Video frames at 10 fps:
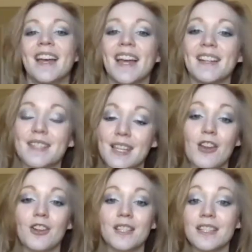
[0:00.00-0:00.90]
It's
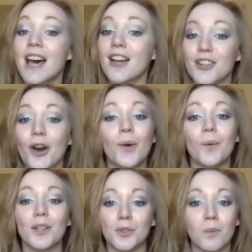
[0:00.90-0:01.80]
scary to not know
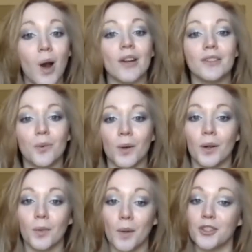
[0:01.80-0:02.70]
what you want
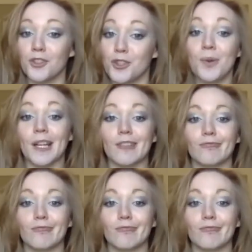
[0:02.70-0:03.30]
or what you're doing.